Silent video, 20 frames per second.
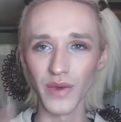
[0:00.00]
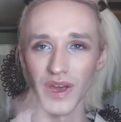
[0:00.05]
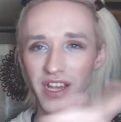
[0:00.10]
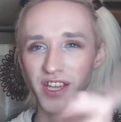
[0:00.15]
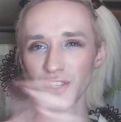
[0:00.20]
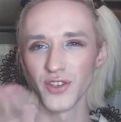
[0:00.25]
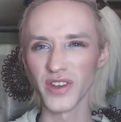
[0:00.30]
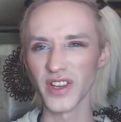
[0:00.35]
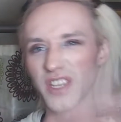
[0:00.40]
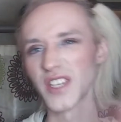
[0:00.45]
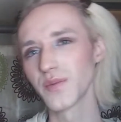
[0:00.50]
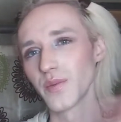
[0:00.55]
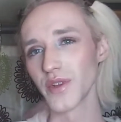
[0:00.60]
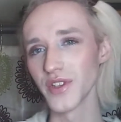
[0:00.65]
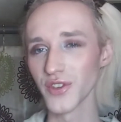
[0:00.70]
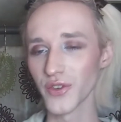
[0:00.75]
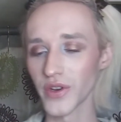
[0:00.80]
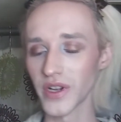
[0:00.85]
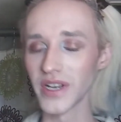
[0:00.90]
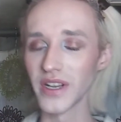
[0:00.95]
could do like a split
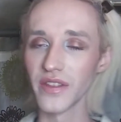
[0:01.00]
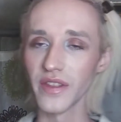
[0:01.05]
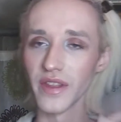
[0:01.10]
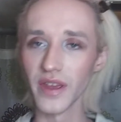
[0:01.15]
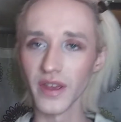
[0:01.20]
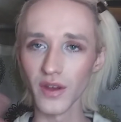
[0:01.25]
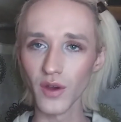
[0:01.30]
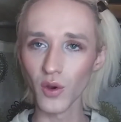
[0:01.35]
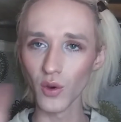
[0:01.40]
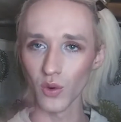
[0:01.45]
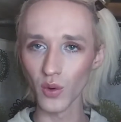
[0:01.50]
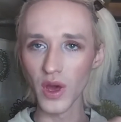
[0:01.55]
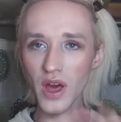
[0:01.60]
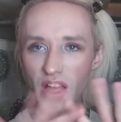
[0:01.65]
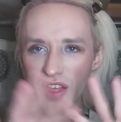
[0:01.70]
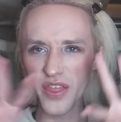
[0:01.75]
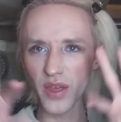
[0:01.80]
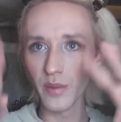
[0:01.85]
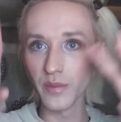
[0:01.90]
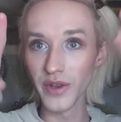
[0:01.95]
screen in the whole
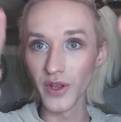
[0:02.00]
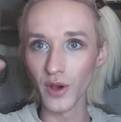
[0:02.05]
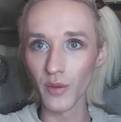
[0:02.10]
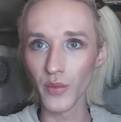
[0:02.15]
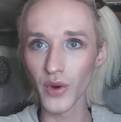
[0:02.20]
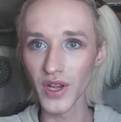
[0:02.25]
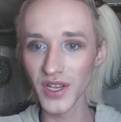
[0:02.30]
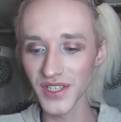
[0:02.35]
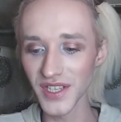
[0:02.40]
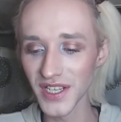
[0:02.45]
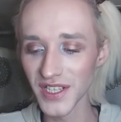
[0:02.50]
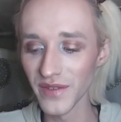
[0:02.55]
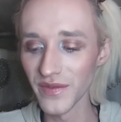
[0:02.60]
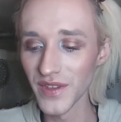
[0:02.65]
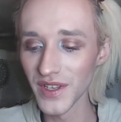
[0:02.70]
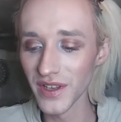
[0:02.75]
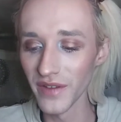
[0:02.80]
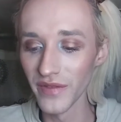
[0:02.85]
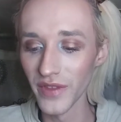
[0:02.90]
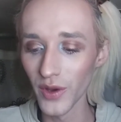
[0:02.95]
thumbnail process of
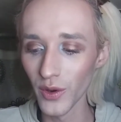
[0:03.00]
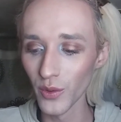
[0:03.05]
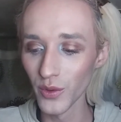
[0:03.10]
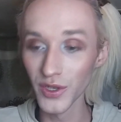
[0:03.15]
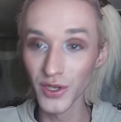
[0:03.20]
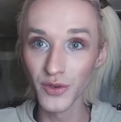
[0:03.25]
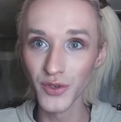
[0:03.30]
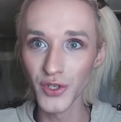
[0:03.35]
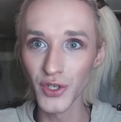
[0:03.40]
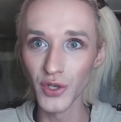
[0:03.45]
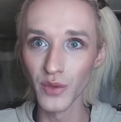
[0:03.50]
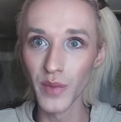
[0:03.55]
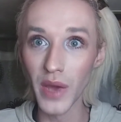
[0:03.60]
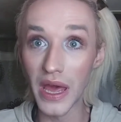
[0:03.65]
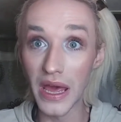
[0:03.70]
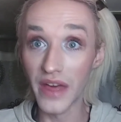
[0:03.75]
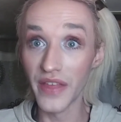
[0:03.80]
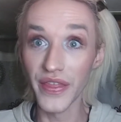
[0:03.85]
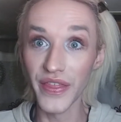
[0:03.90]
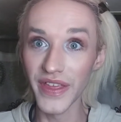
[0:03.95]
the whole YouTube
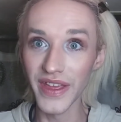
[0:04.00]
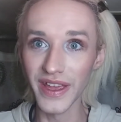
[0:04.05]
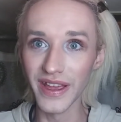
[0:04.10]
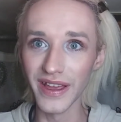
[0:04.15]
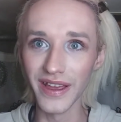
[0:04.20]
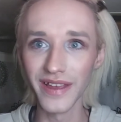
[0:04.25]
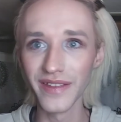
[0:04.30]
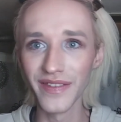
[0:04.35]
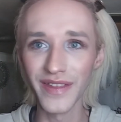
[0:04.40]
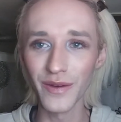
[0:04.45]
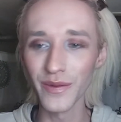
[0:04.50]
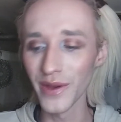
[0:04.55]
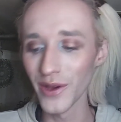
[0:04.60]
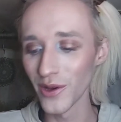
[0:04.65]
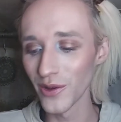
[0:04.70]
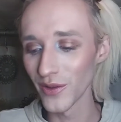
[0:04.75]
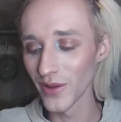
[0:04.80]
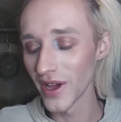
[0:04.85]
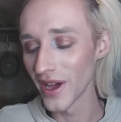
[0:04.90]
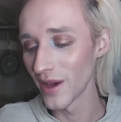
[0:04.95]
thing that we
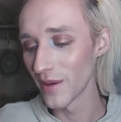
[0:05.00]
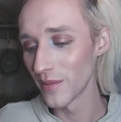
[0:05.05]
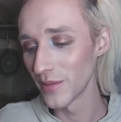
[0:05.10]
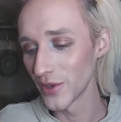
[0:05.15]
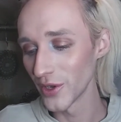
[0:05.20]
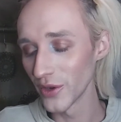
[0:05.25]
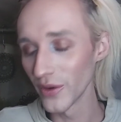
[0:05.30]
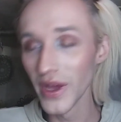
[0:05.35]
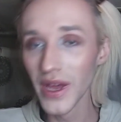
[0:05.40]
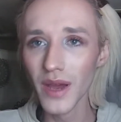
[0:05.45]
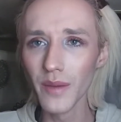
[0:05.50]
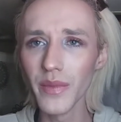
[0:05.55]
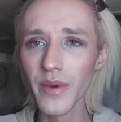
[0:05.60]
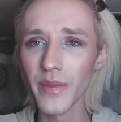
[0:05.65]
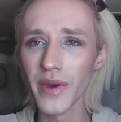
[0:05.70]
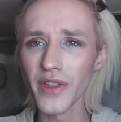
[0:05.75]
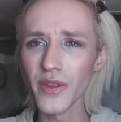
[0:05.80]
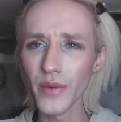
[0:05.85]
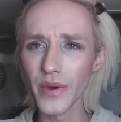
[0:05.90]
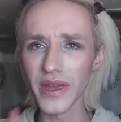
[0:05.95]
all do. But
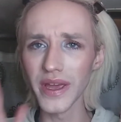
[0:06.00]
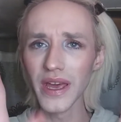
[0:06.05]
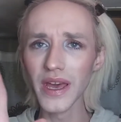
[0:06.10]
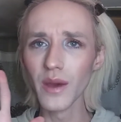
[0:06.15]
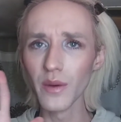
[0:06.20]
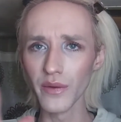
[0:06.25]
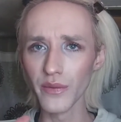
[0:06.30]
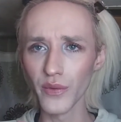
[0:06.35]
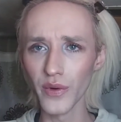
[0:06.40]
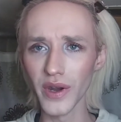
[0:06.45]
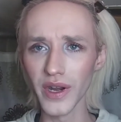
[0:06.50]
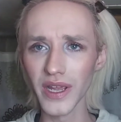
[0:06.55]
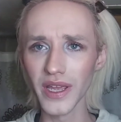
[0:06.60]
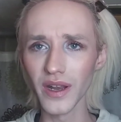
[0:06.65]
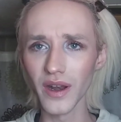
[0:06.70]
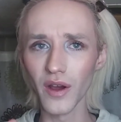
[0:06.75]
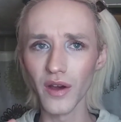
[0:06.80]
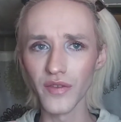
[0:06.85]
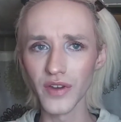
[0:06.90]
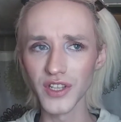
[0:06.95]
by the way, before I
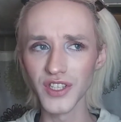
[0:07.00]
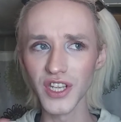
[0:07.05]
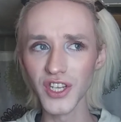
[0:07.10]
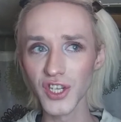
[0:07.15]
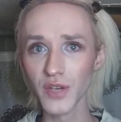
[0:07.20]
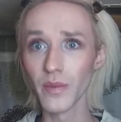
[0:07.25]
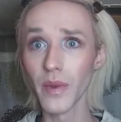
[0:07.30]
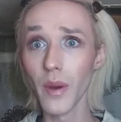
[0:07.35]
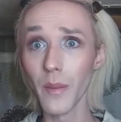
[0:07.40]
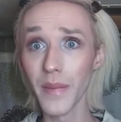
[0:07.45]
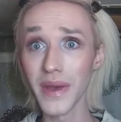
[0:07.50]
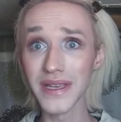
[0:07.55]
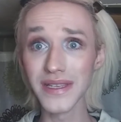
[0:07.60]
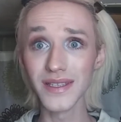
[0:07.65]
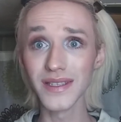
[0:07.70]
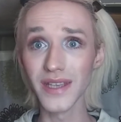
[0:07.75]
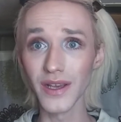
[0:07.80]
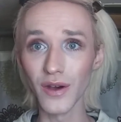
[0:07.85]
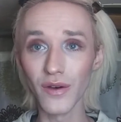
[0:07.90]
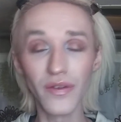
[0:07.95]
get off on a tangent about
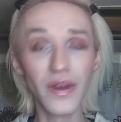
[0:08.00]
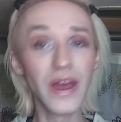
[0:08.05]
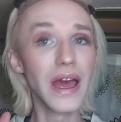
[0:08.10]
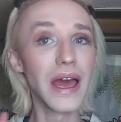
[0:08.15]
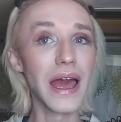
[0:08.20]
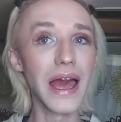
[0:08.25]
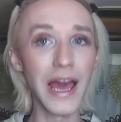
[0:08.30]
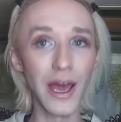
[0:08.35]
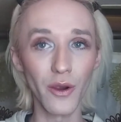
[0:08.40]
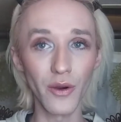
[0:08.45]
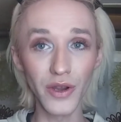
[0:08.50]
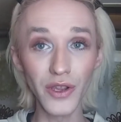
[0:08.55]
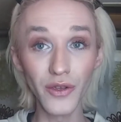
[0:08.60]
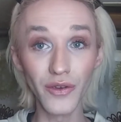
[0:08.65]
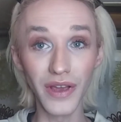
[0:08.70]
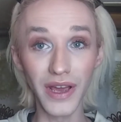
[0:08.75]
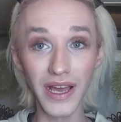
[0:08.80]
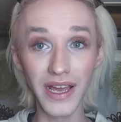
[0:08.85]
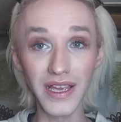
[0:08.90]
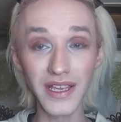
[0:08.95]
myself, how are you
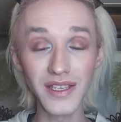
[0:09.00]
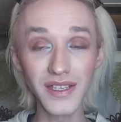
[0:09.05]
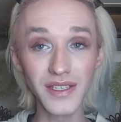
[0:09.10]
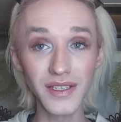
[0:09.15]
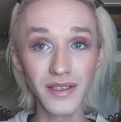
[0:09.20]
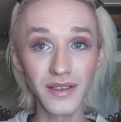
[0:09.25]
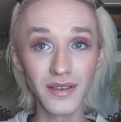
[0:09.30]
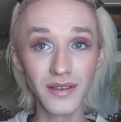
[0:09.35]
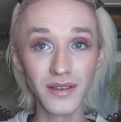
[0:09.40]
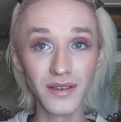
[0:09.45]
guys?